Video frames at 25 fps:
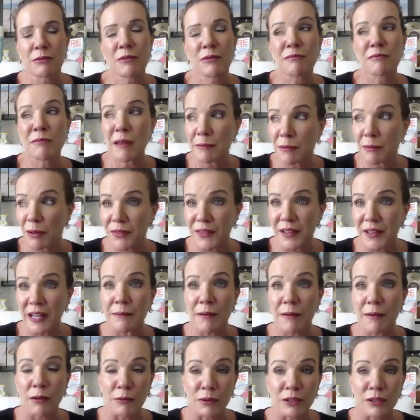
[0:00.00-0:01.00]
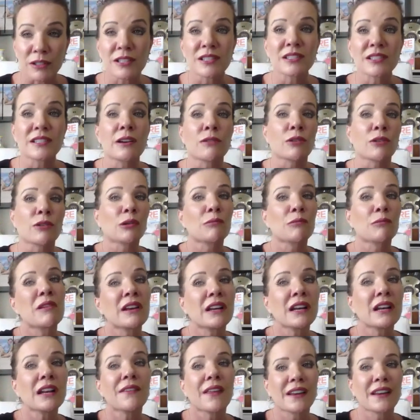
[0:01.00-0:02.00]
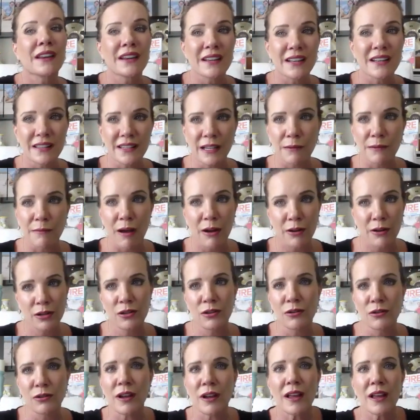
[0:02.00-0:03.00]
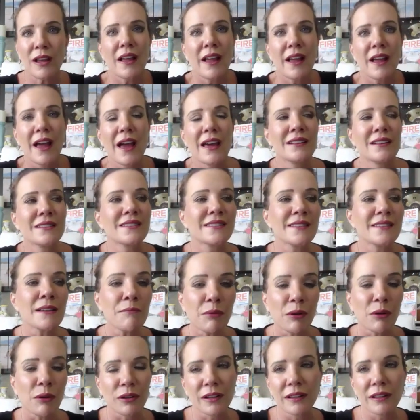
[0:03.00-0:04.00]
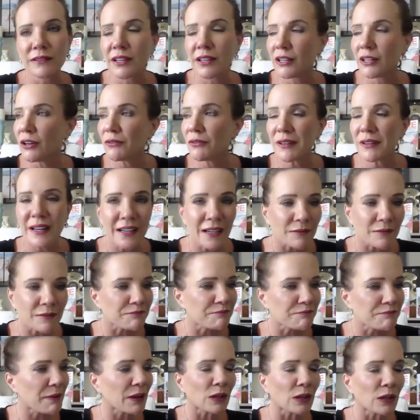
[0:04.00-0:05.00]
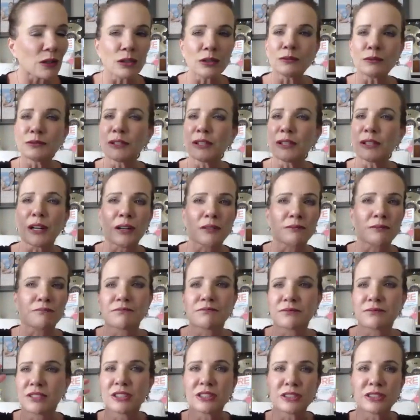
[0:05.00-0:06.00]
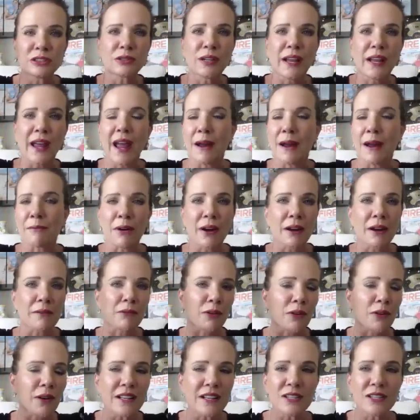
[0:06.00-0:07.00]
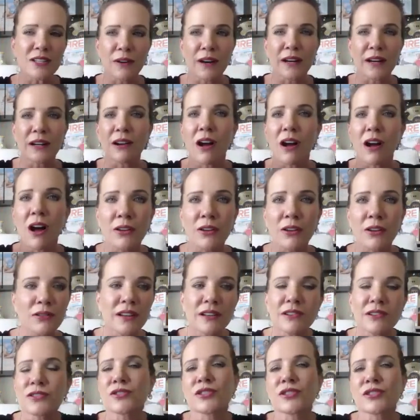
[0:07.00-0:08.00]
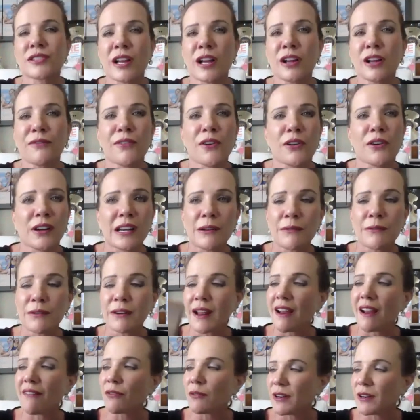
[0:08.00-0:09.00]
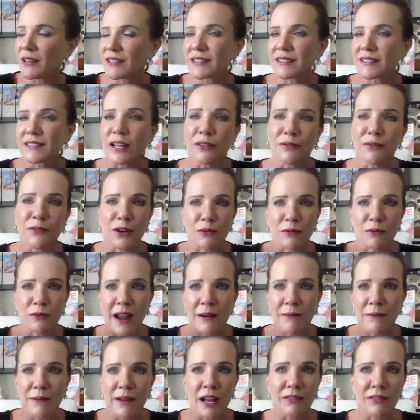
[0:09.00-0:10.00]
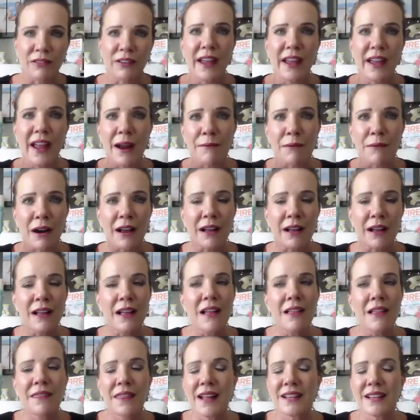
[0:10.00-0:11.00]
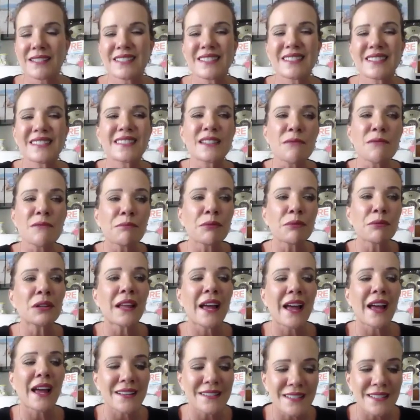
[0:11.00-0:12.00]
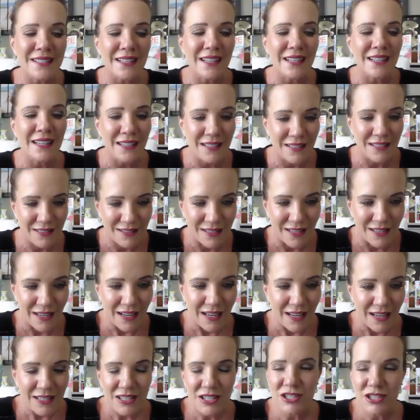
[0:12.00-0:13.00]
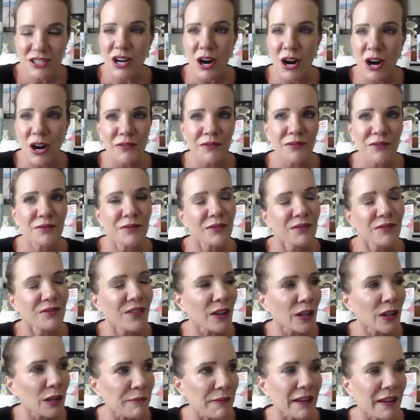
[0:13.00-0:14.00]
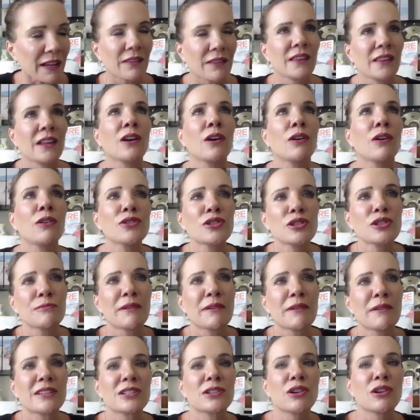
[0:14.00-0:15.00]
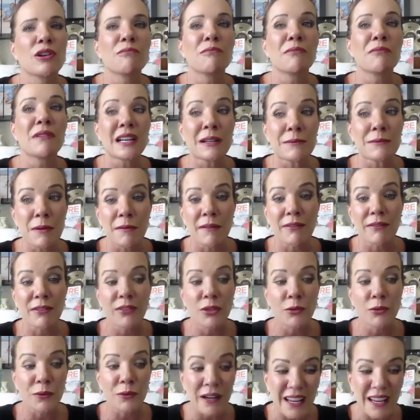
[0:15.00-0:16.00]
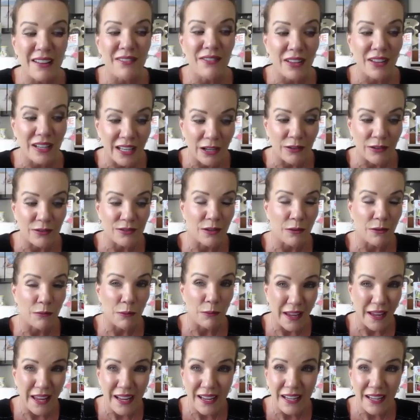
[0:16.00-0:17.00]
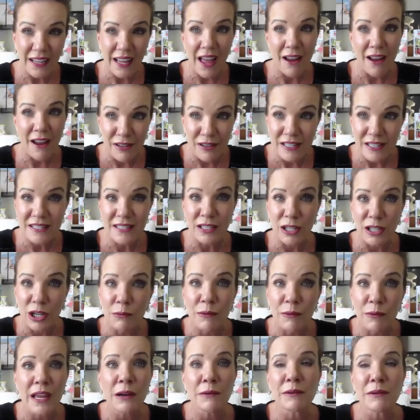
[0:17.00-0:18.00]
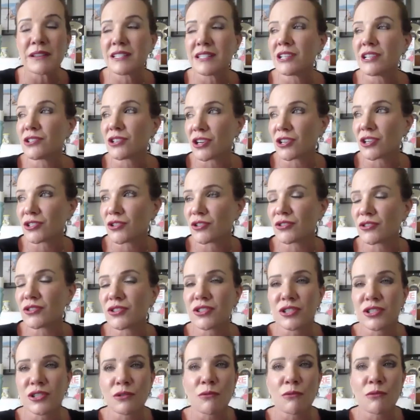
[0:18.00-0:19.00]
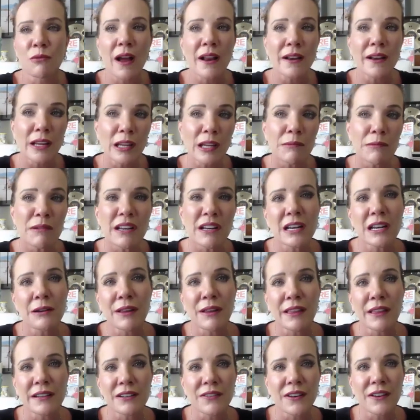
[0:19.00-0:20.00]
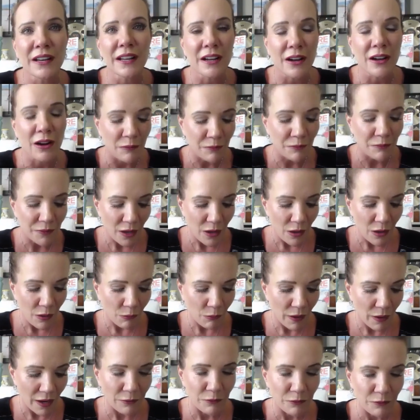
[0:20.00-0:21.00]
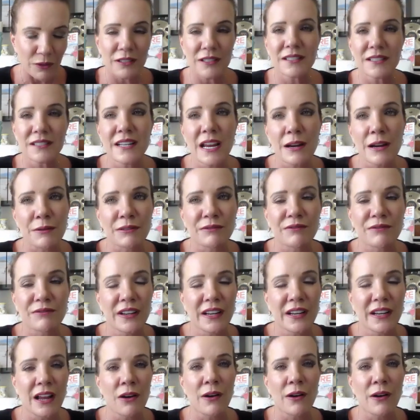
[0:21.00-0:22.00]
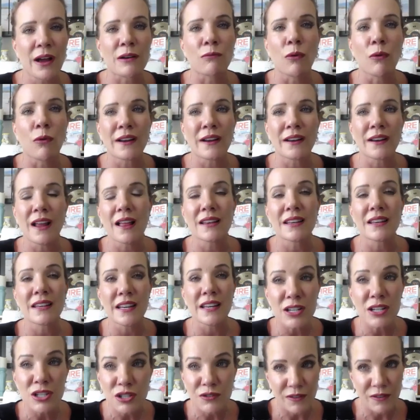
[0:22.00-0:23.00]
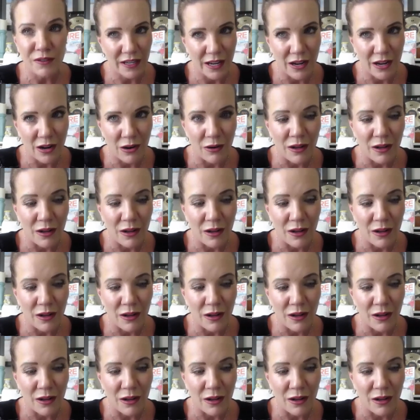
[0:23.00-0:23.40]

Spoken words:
When people think about real estate or community, they need to think about you. And it's simple. You don't need a big old, to-do camera and green screen. All you need is your cell phone. Everyone has a cell phone, right? We all have a camera. That's as simple as it is. Start filming. The goal should be to do a minimum of 3 videos a week. Every single week, we teach our students to do 1 community related video, 1 real estate video, and 1 niche video.